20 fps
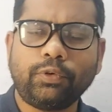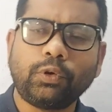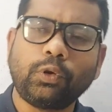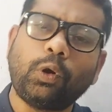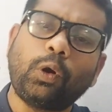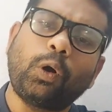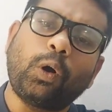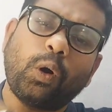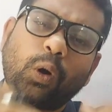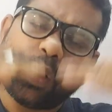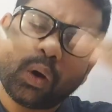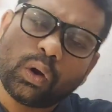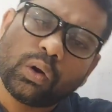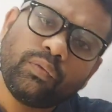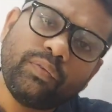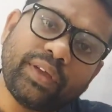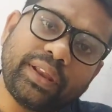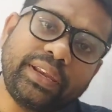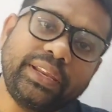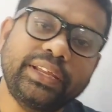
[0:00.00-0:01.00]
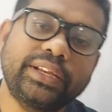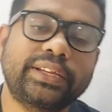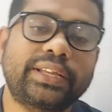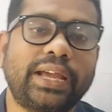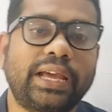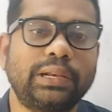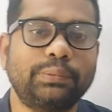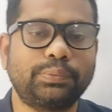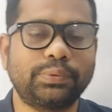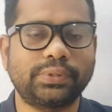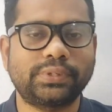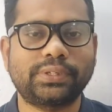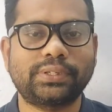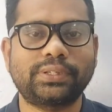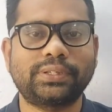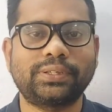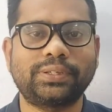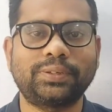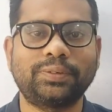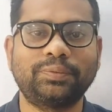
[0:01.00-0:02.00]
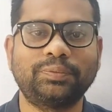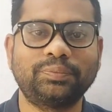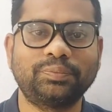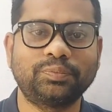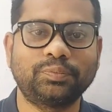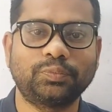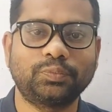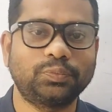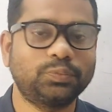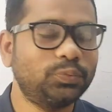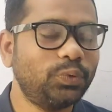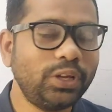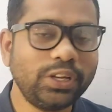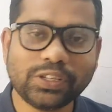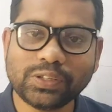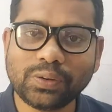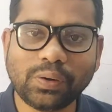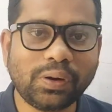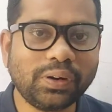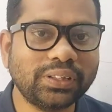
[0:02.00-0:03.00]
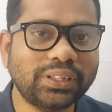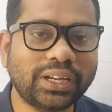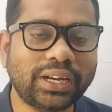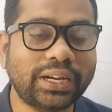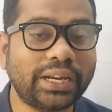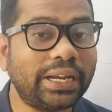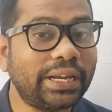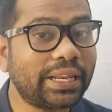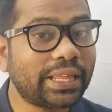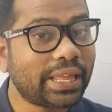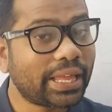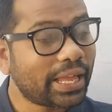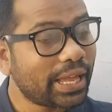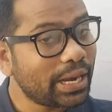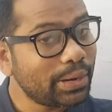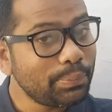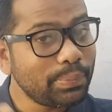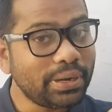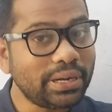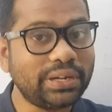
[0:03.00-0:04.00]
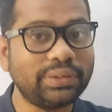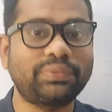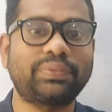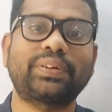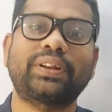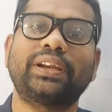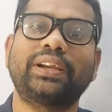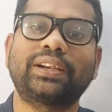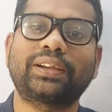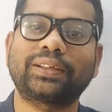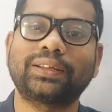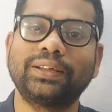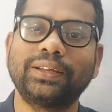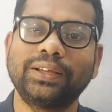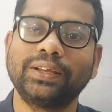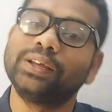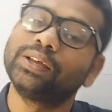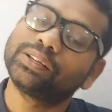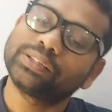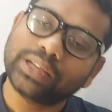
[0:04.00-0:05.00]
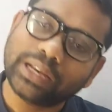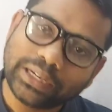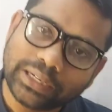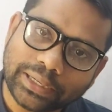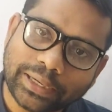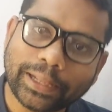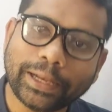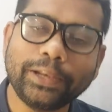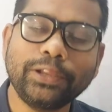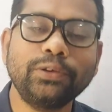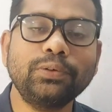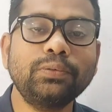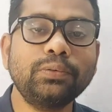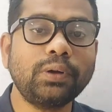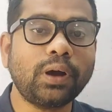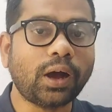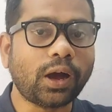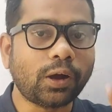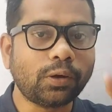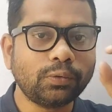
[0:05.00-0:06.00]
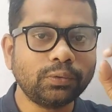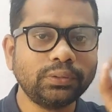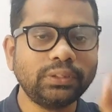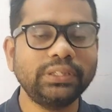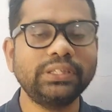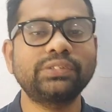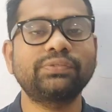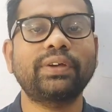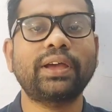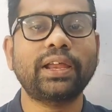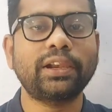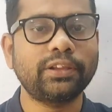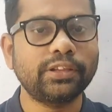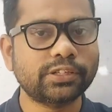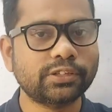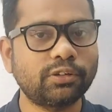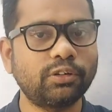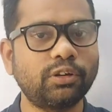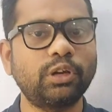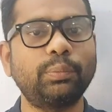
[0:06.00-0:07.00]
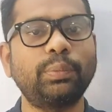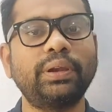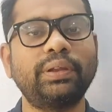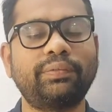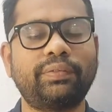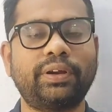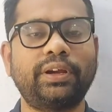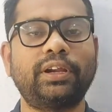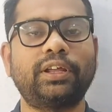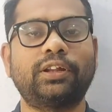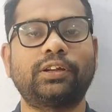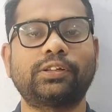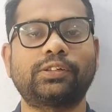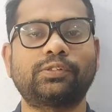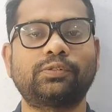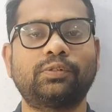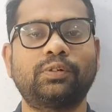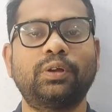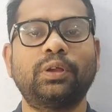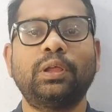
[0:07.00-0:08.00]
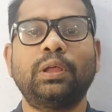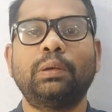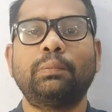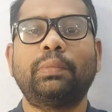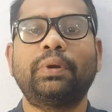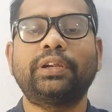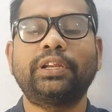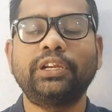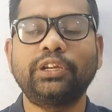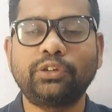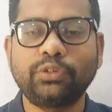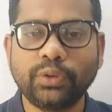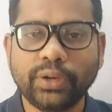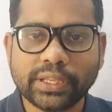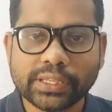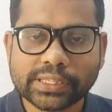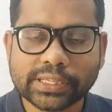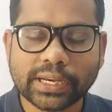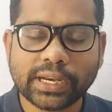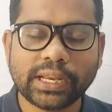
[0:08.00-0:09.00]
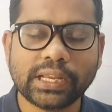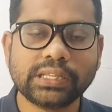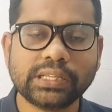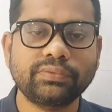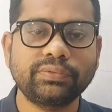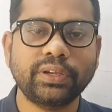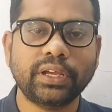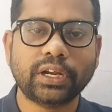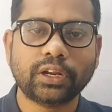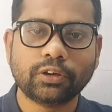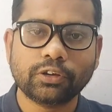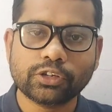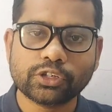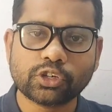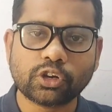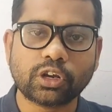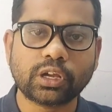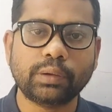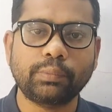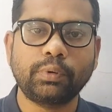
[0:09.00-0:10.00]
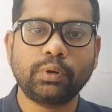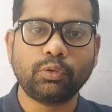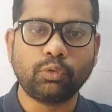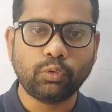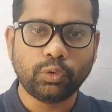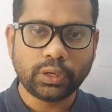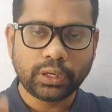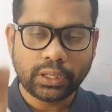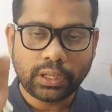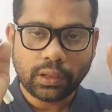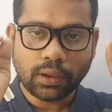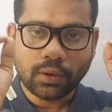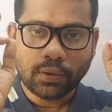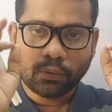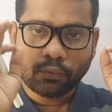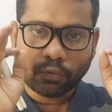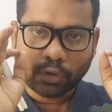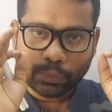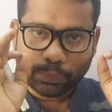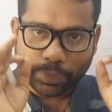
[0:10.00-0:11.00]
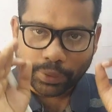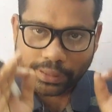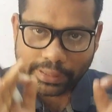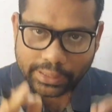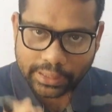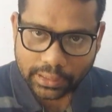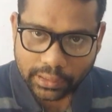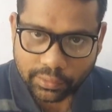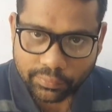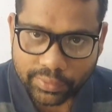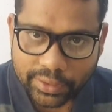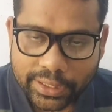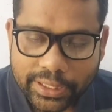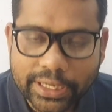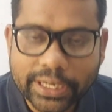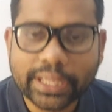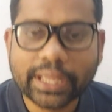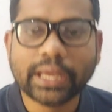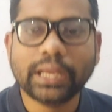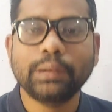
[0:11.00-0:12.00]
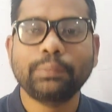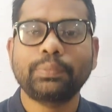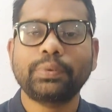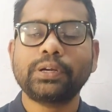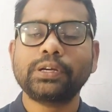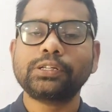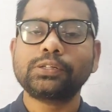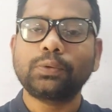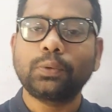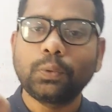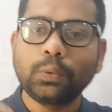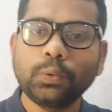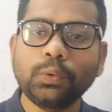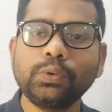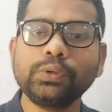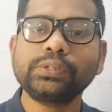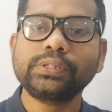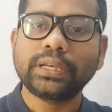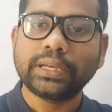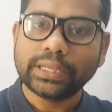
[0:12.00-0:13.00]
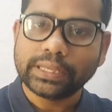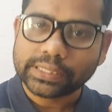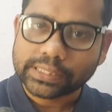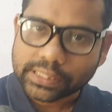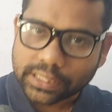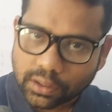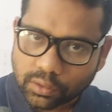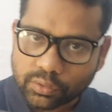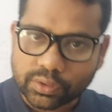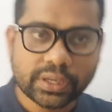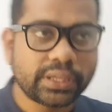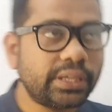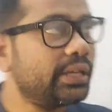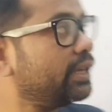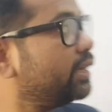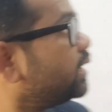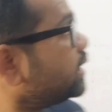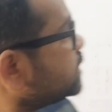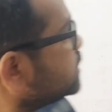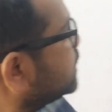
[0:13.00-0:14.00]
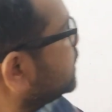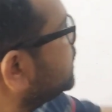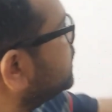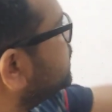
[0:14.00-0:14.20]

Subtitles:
for all vernier calipers. It's not that. It can be different. So I'll tell you how this value is going to be different also. But in today's class, we are going to talk about only one particular vernier calipers whose least count is